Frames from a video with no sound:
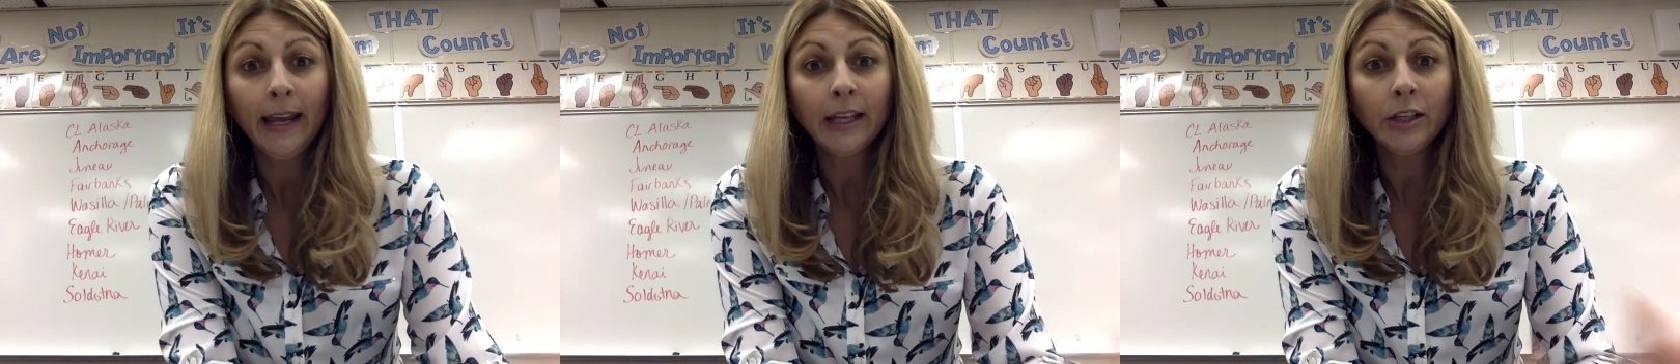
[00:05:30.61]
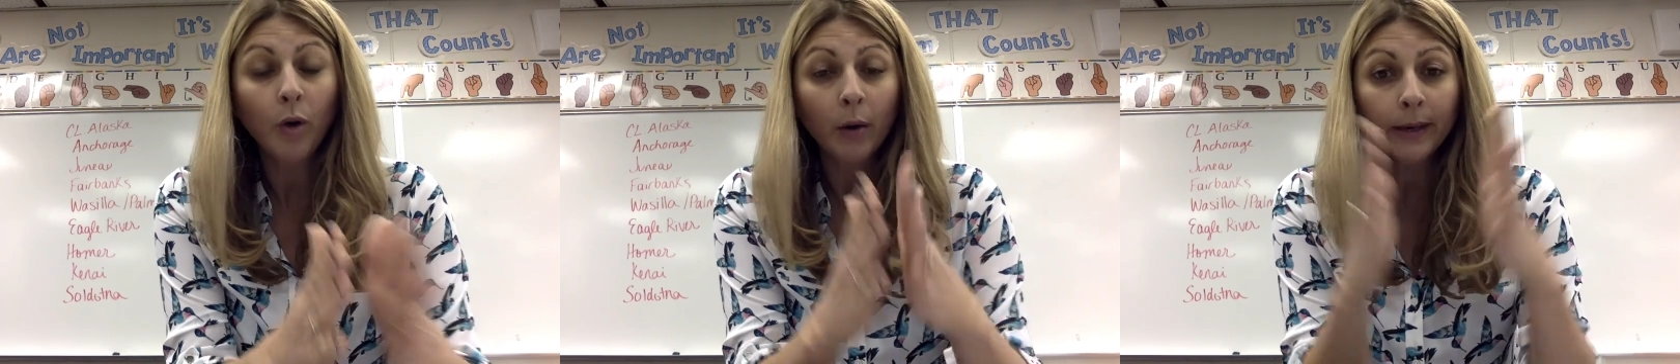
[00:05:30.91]
is
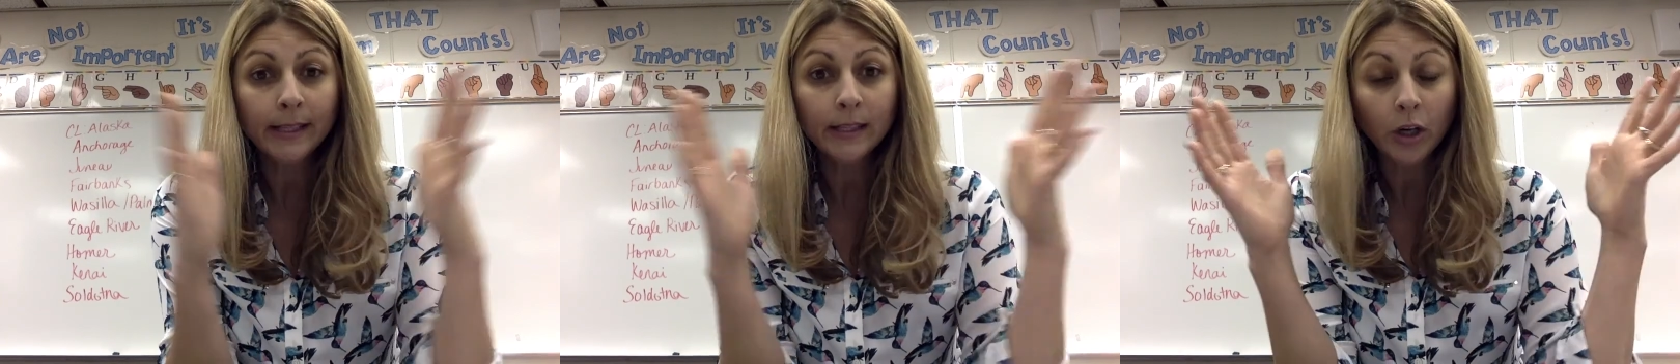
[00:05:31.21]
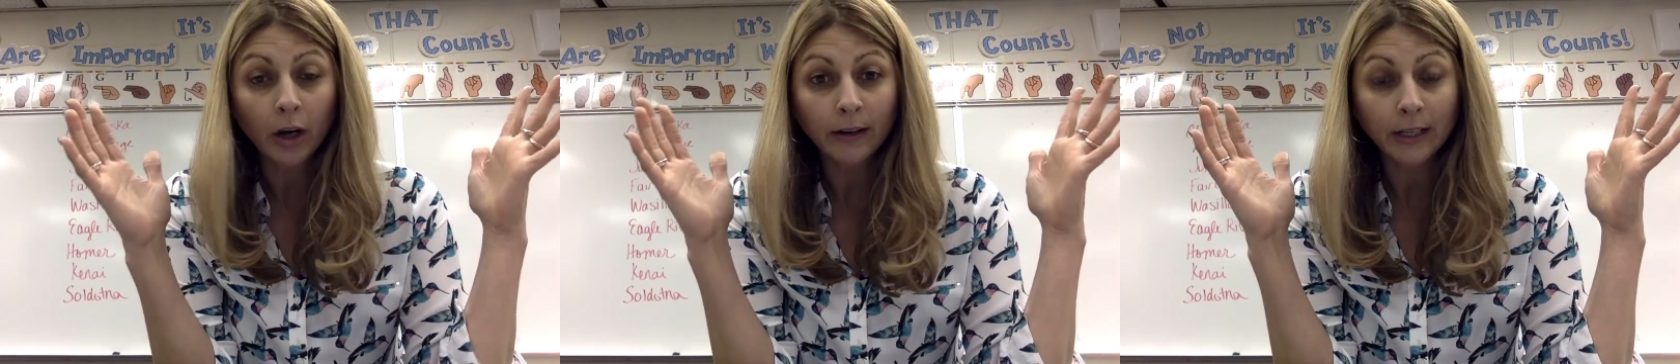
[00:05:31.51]
you always
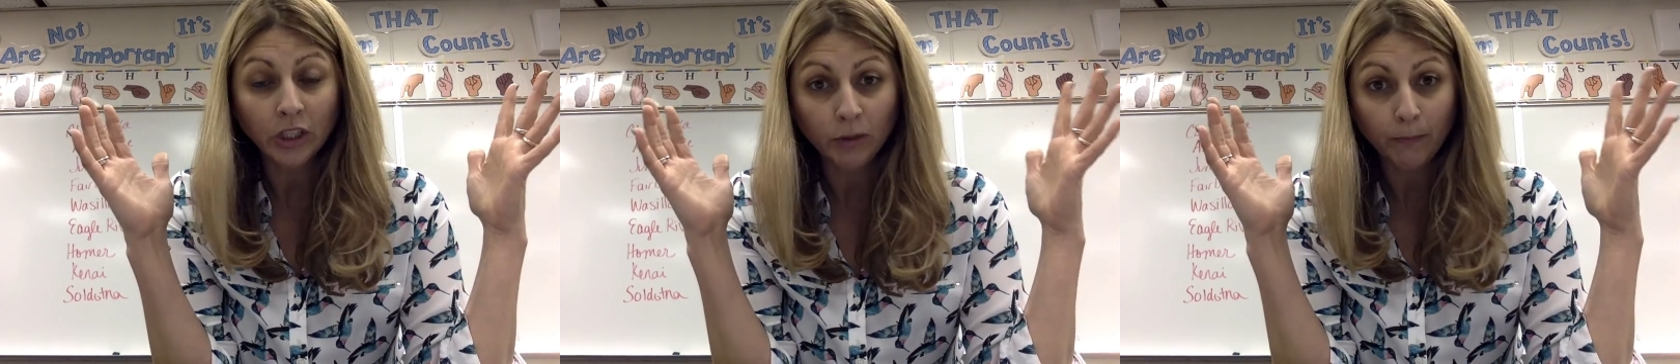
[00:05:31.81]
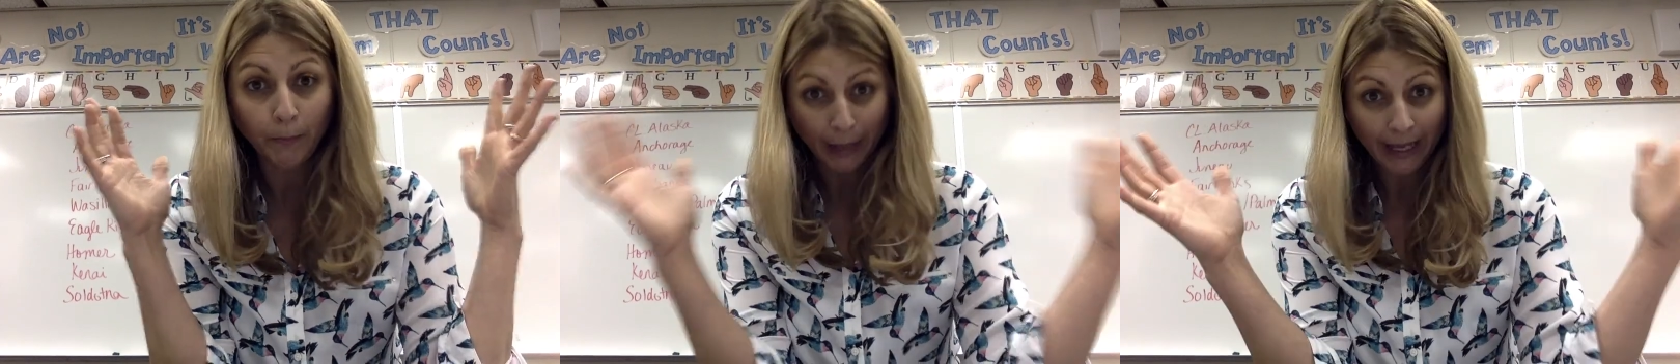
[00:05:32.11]
start
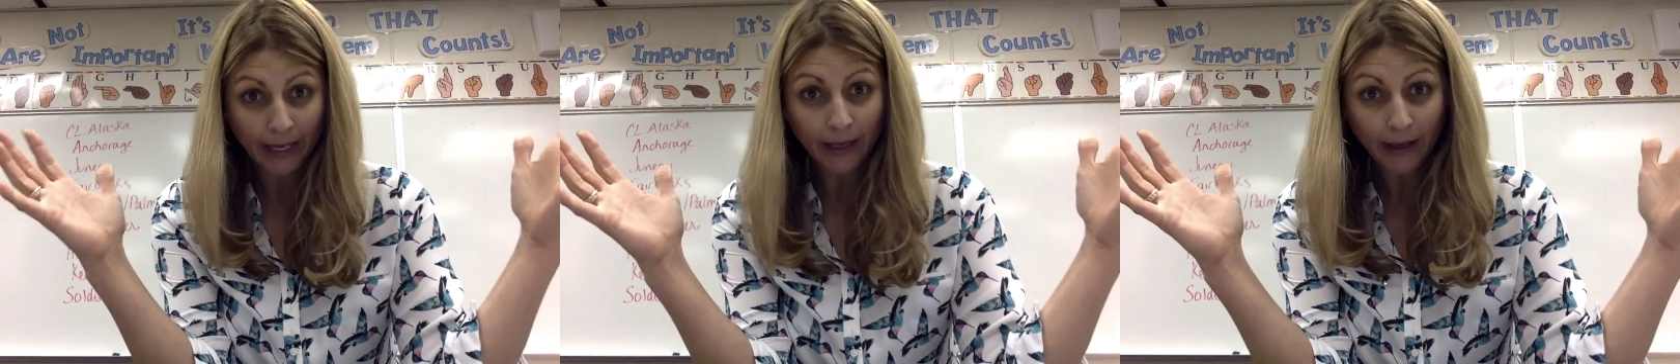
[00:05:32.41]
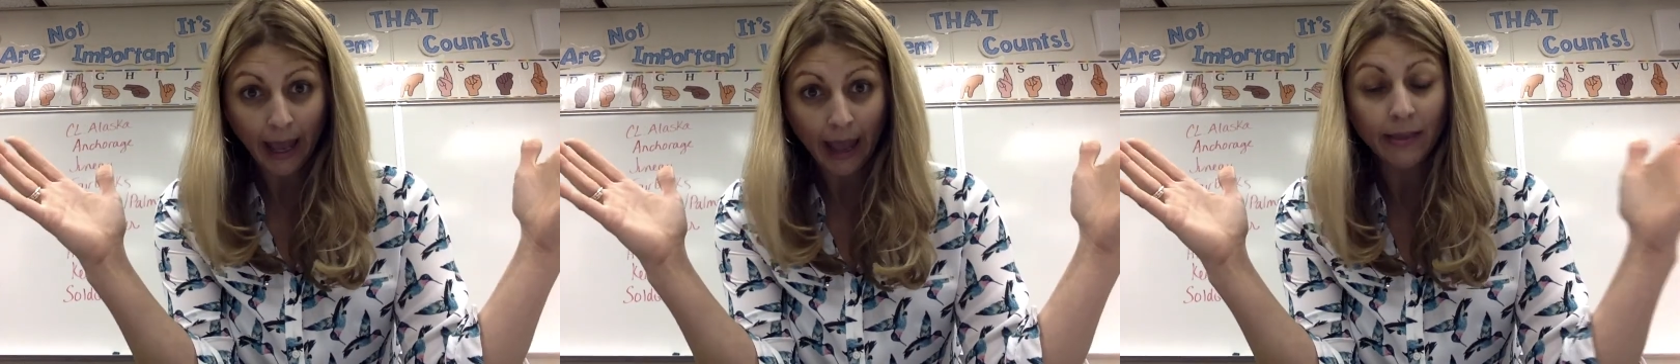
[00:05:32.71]
big
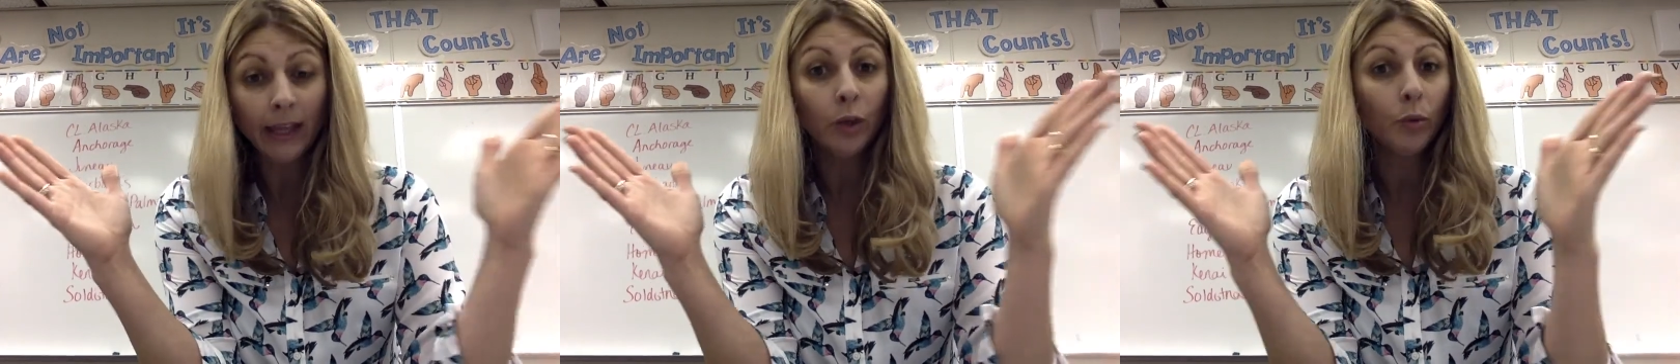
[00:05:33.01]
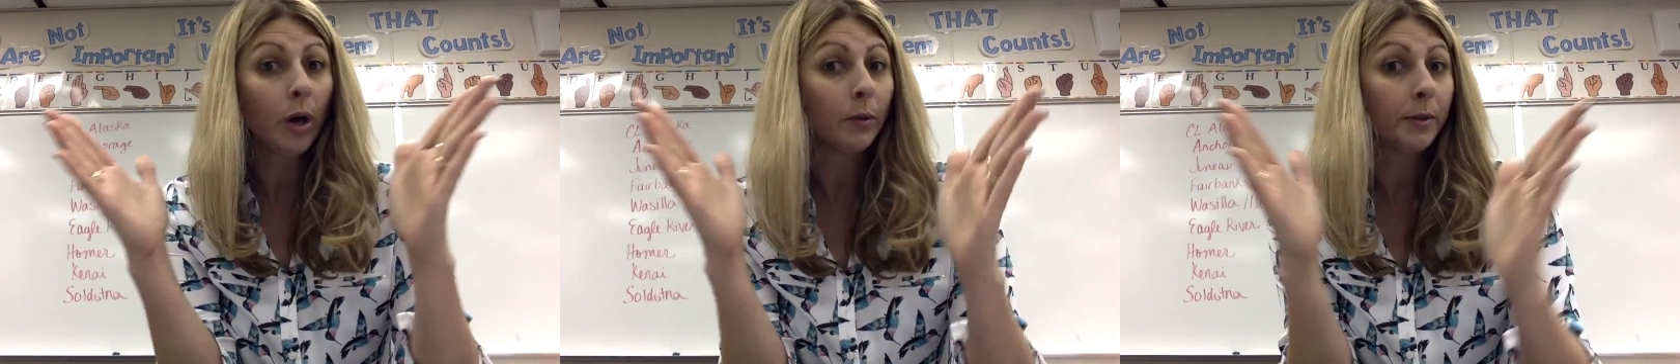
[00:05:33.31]
and then you
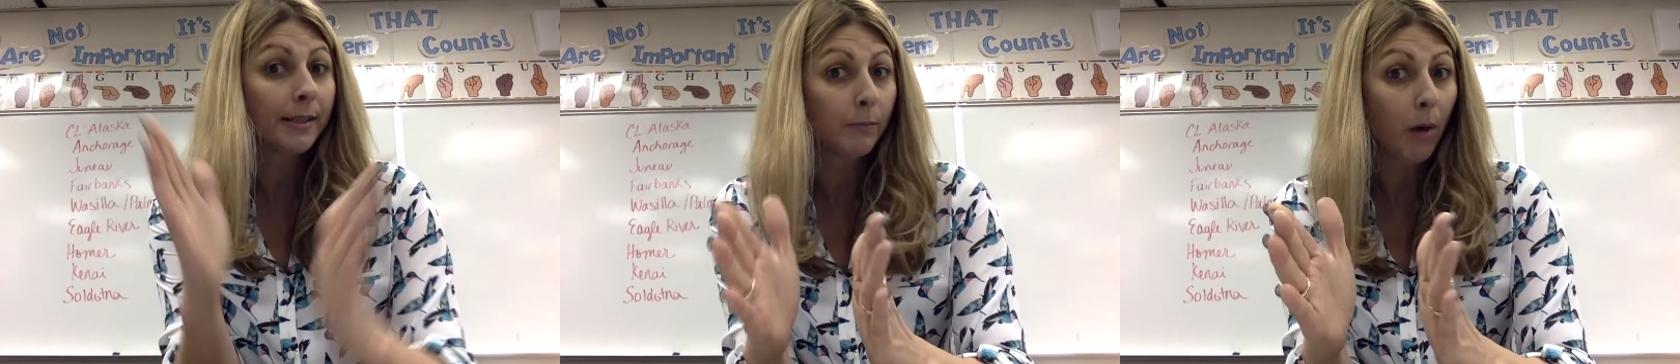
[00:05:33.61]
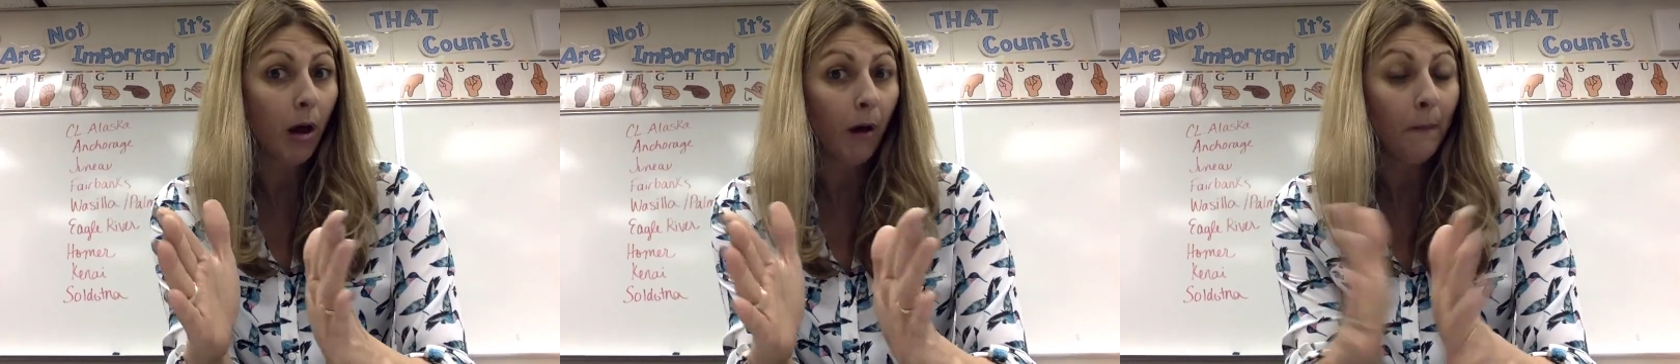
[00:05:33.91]
go
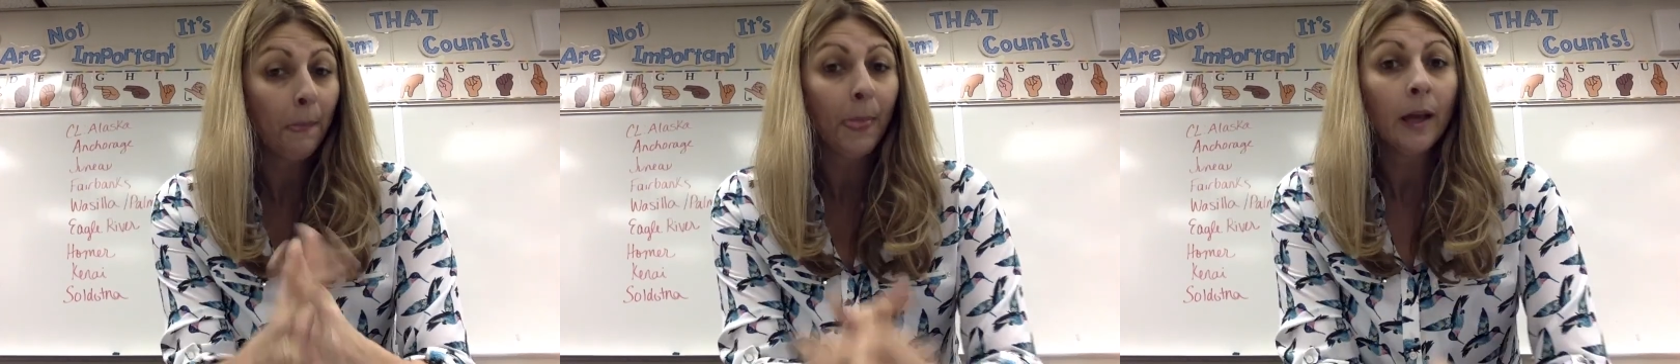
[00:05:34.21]
small.